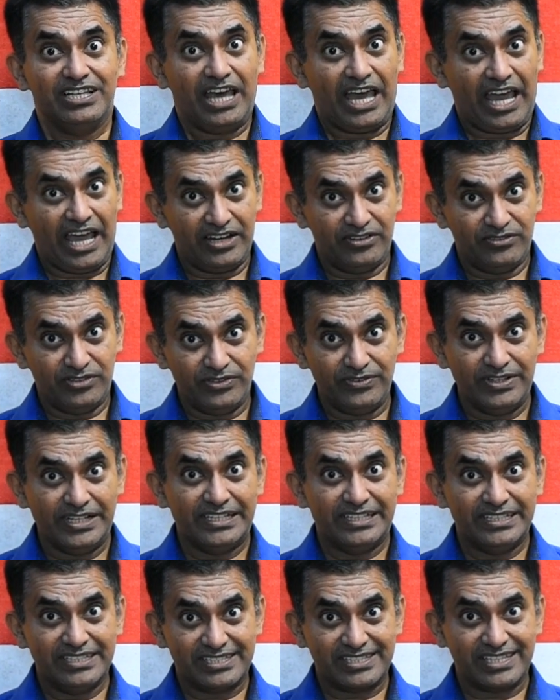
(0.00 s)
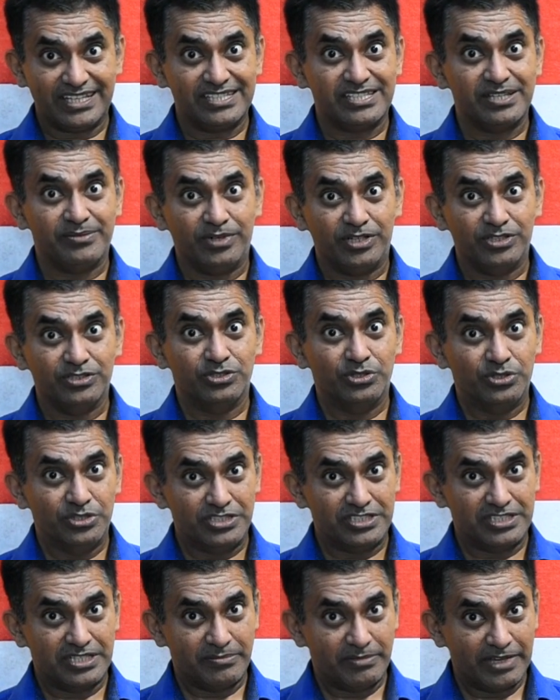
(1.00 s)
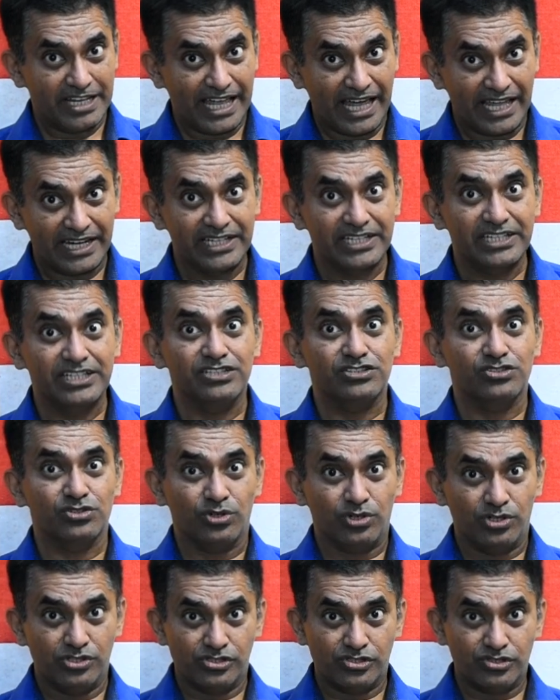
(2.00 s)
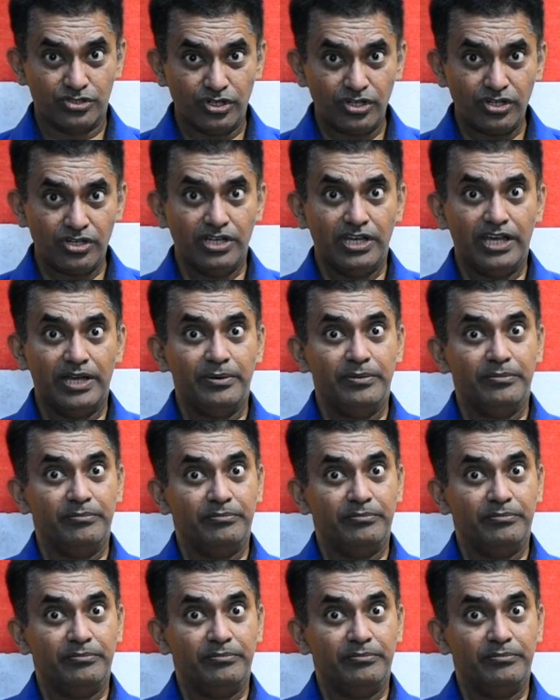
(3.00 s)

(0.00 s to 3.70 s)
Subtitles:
and we will discuss about those similarities also,